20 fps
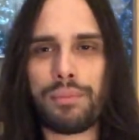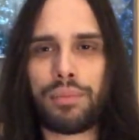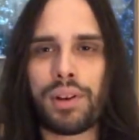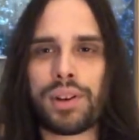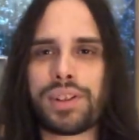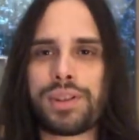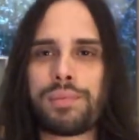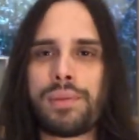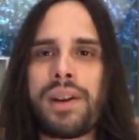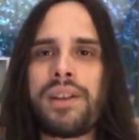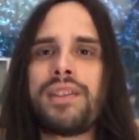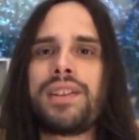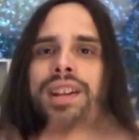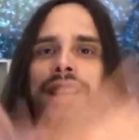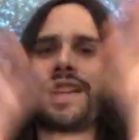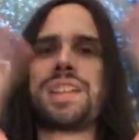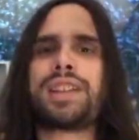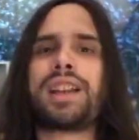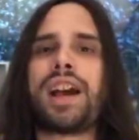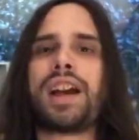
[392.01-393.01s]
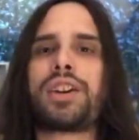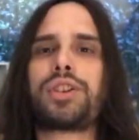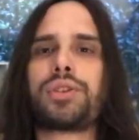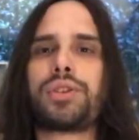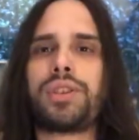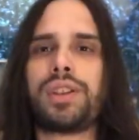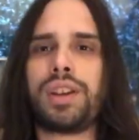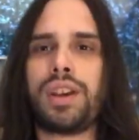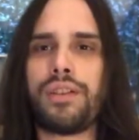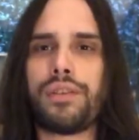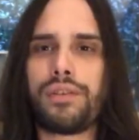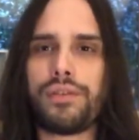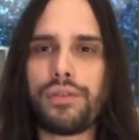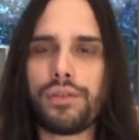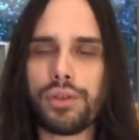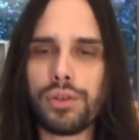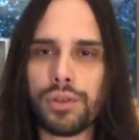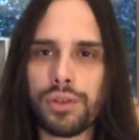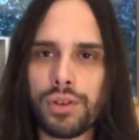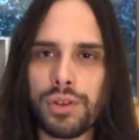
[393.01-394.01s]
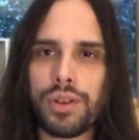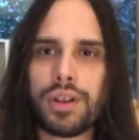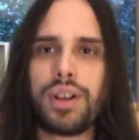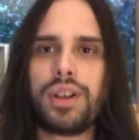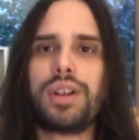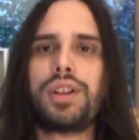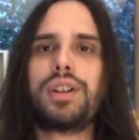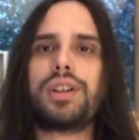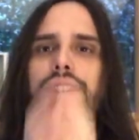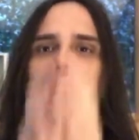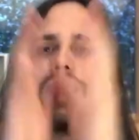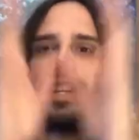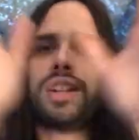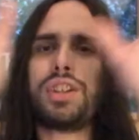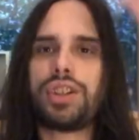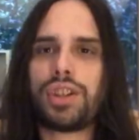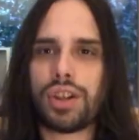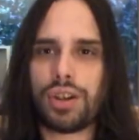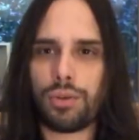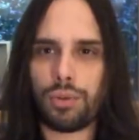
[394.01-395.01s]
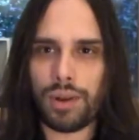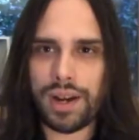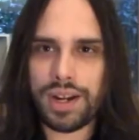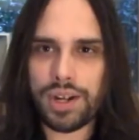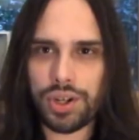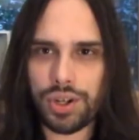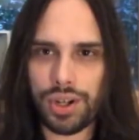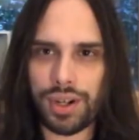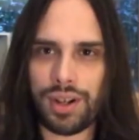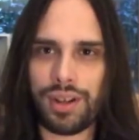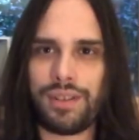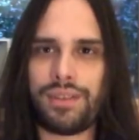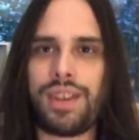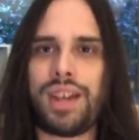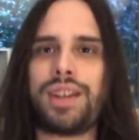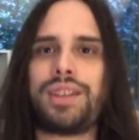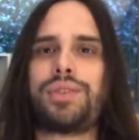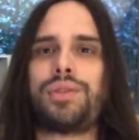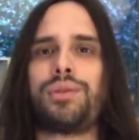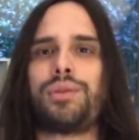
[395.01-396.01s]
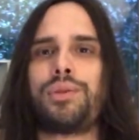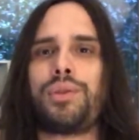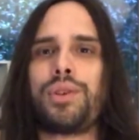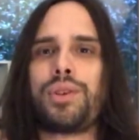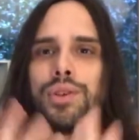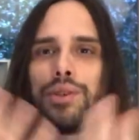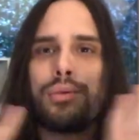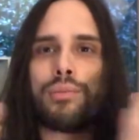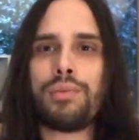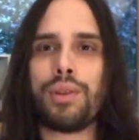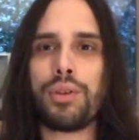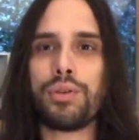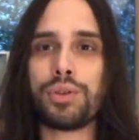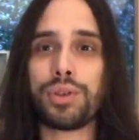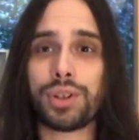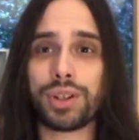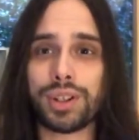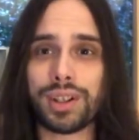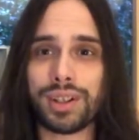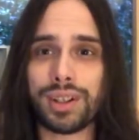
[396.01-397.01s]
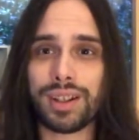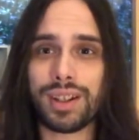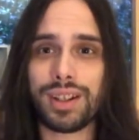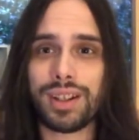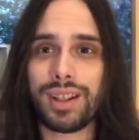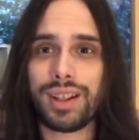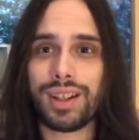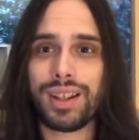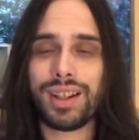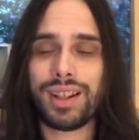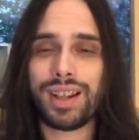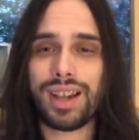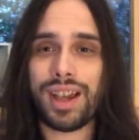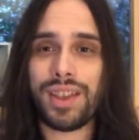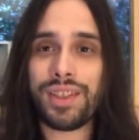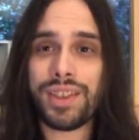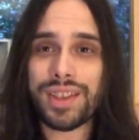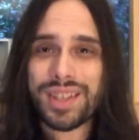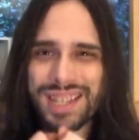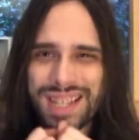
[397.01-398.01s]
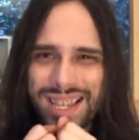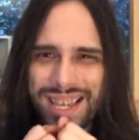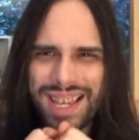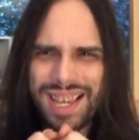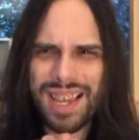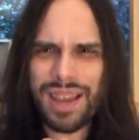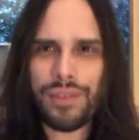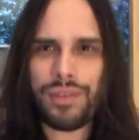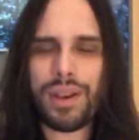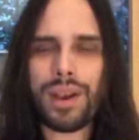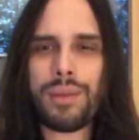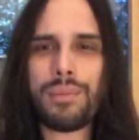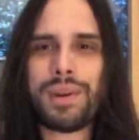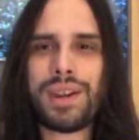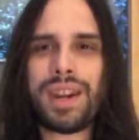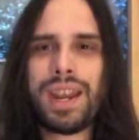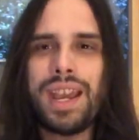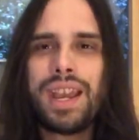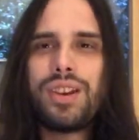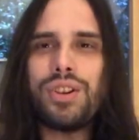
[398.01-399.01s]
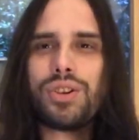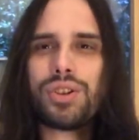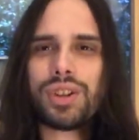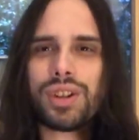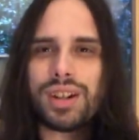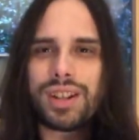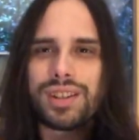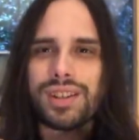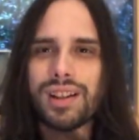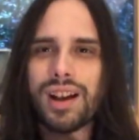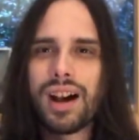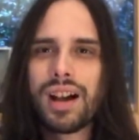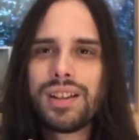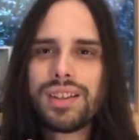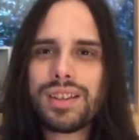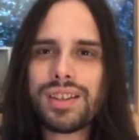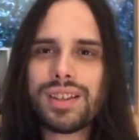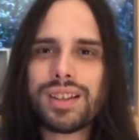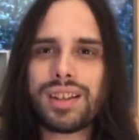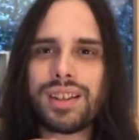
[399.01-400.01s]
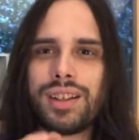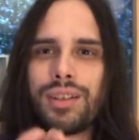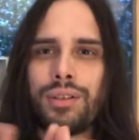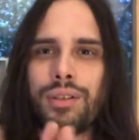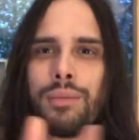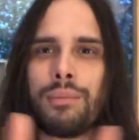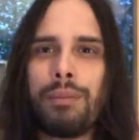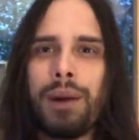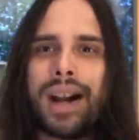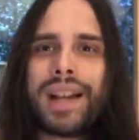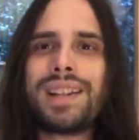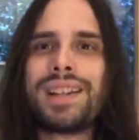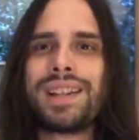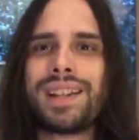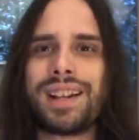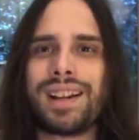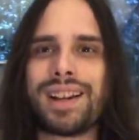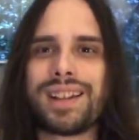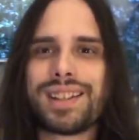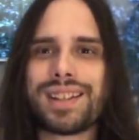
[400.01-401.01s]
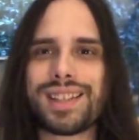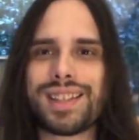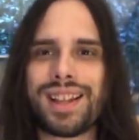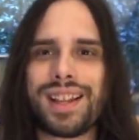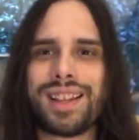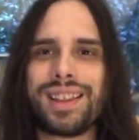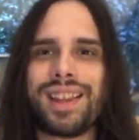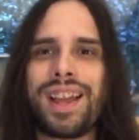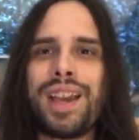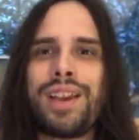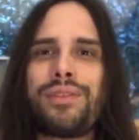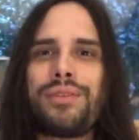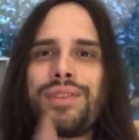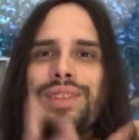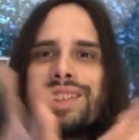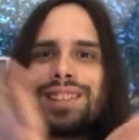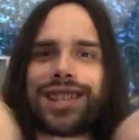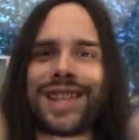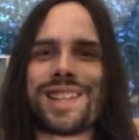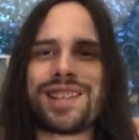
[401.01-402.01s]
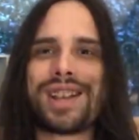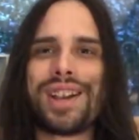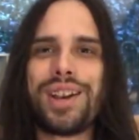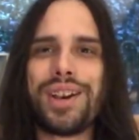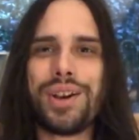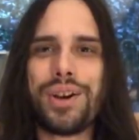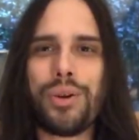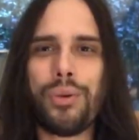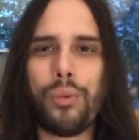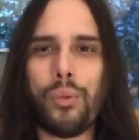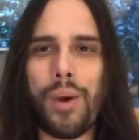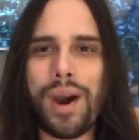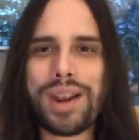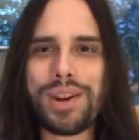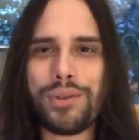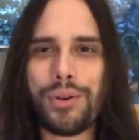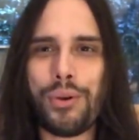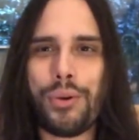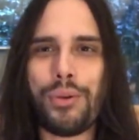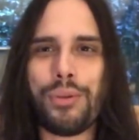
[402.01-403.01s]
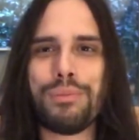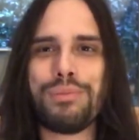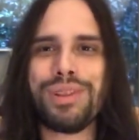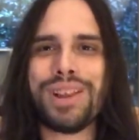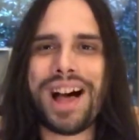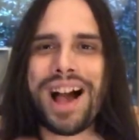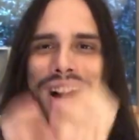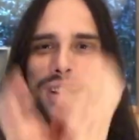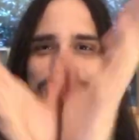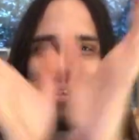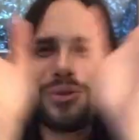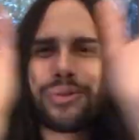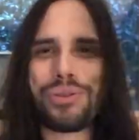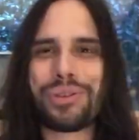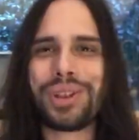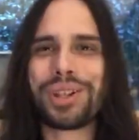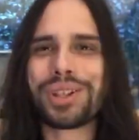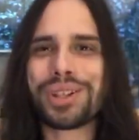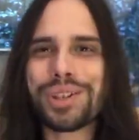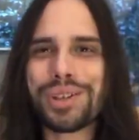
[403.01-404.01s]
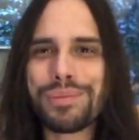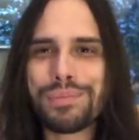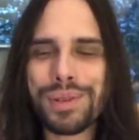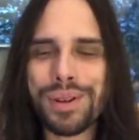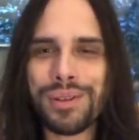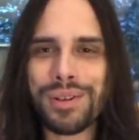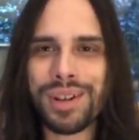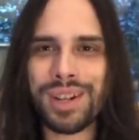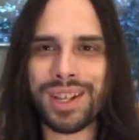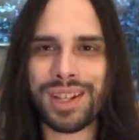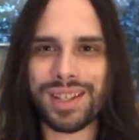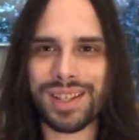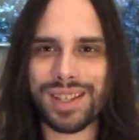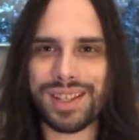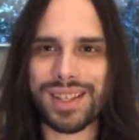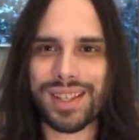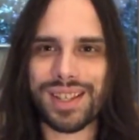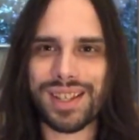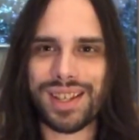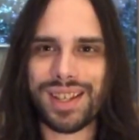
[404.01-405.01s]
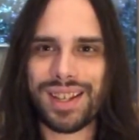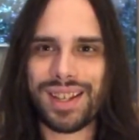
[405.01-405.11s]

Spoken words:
Prosperity is actually a full integration of that toroidal motion. And this key of emanation is constantly reminding us that life is this white hole, black hole experience.